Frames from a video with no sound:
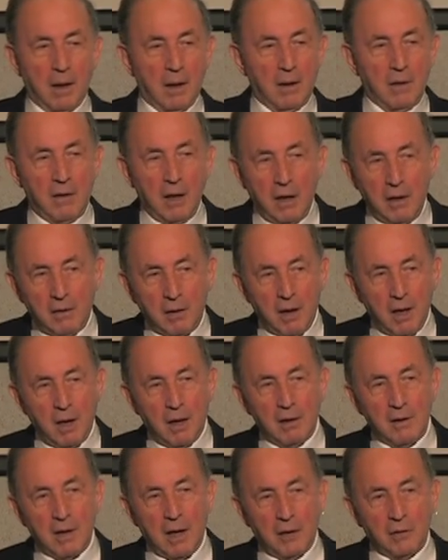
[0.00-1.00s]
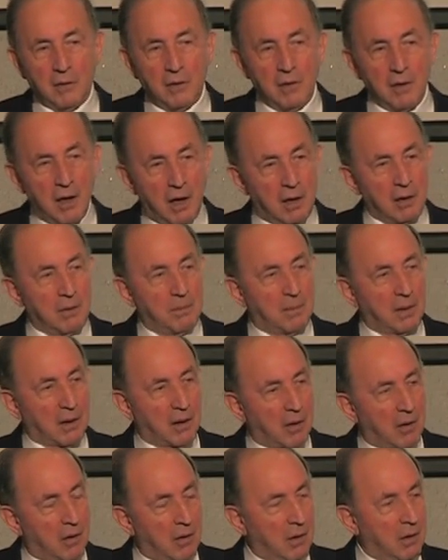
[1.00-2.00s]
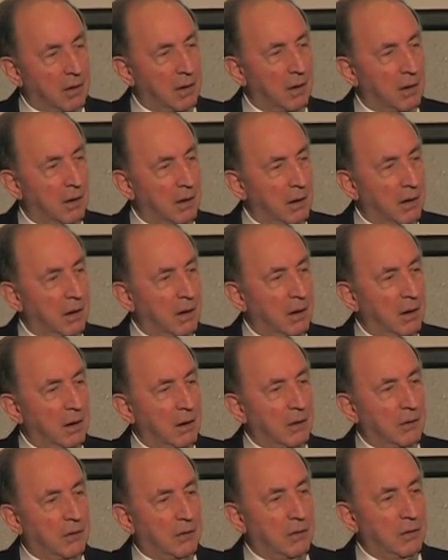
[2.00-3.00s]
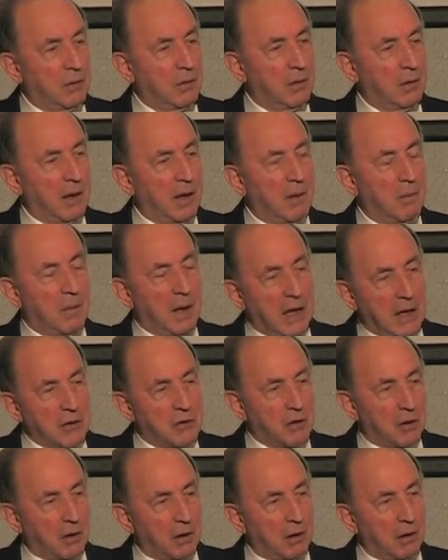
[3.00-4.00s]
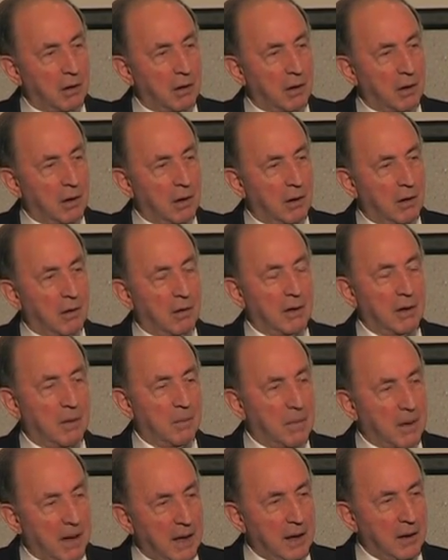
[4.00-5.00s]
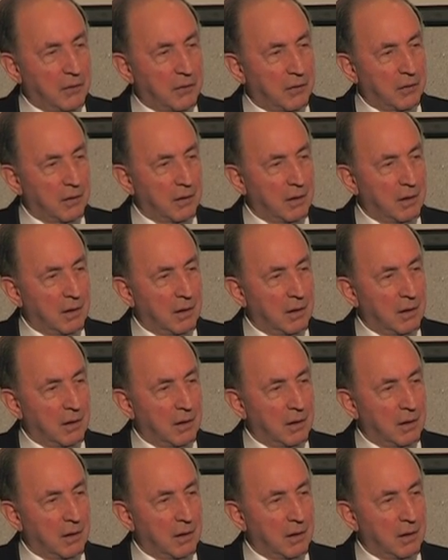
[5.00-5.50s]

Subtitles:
Data does not belong to a major on a base,